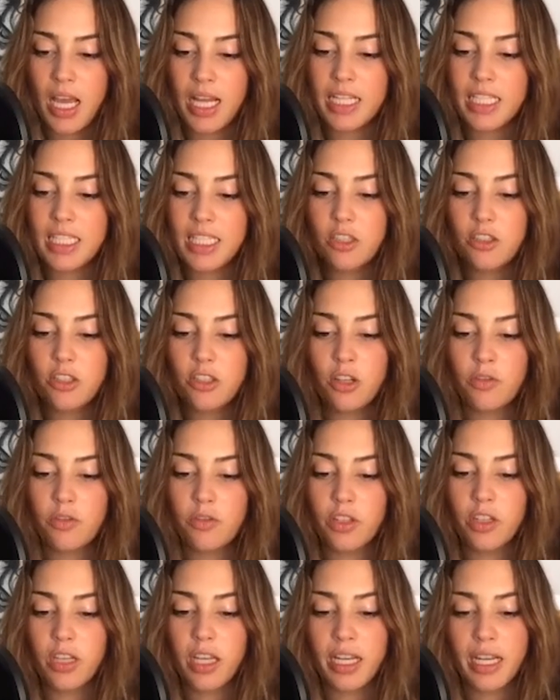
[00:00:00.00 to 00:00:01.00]
I still don't
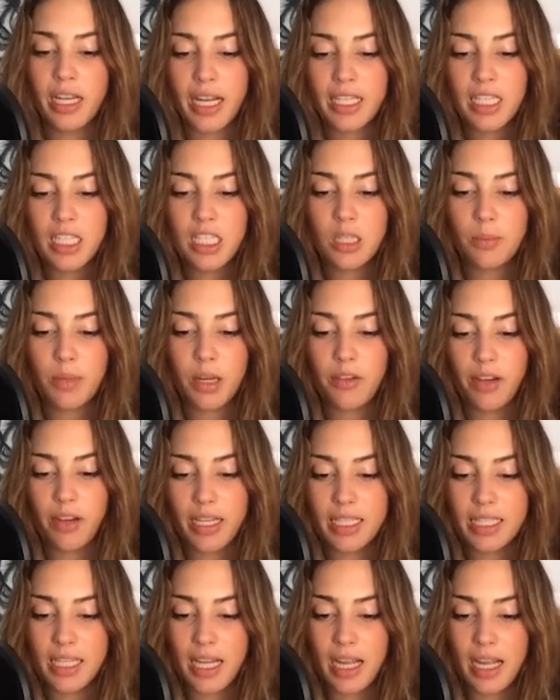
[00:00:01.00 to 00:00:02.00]
feel connected to my
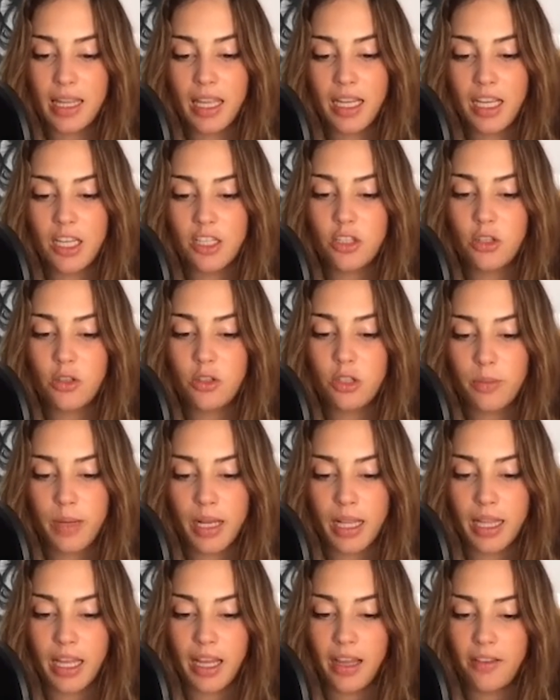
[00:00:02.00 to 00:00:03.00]
right side like I do to
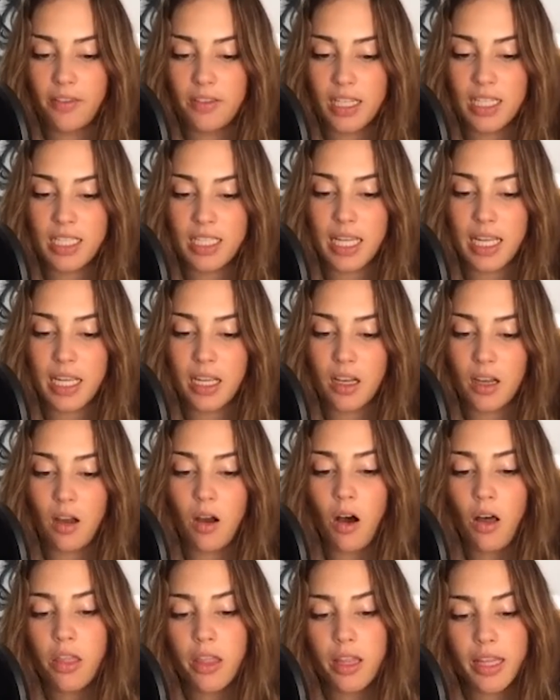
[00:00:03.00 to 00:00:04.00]
my left. It's like
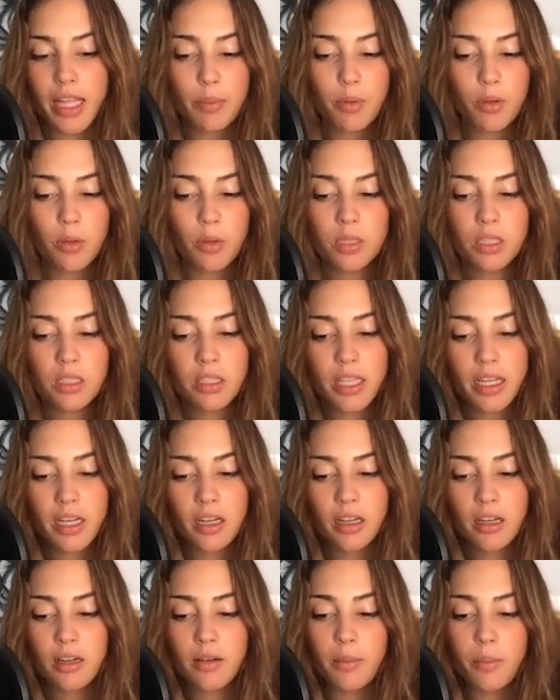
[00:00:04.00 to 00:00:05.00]
all the light bulbs are
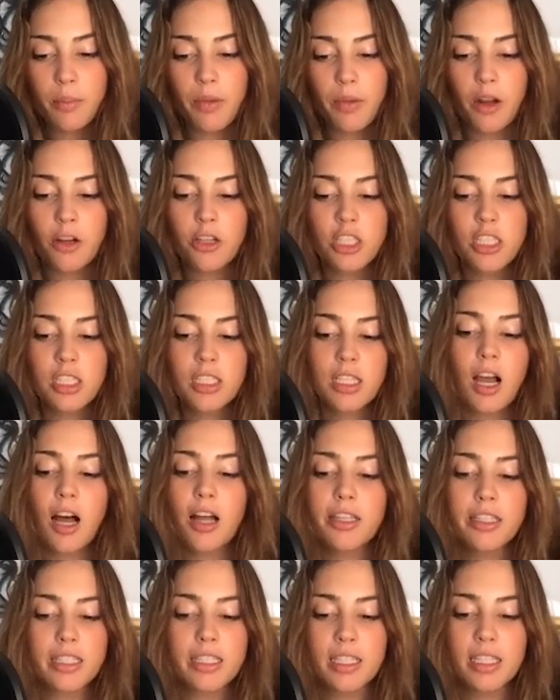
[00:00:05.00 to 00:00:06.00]
there are just
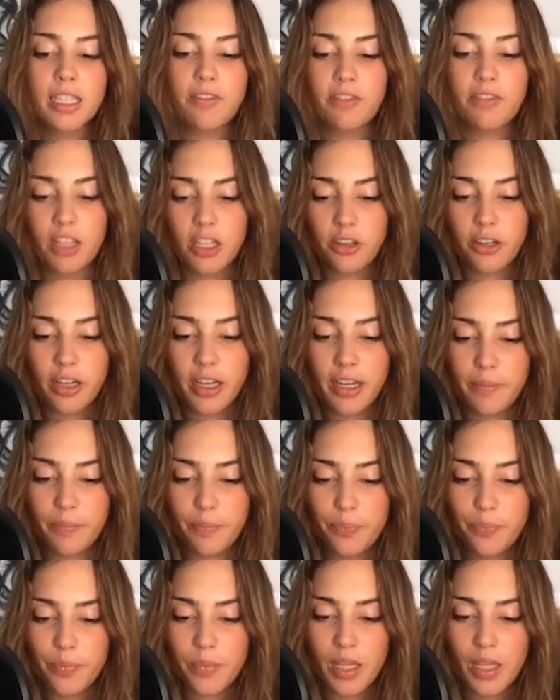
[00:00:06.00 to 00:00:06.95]
constantly flickering.